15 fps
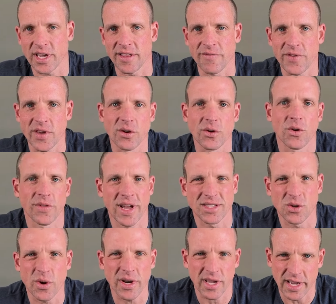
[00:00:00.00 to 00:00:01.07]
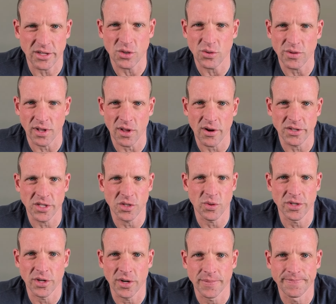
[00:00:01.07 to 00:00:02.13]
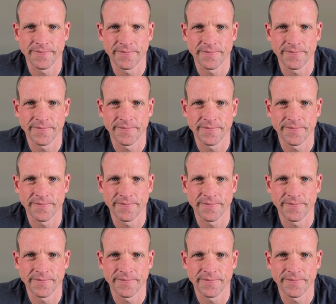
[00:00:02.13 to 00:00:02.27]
the vehicle that's going to get you the largest return.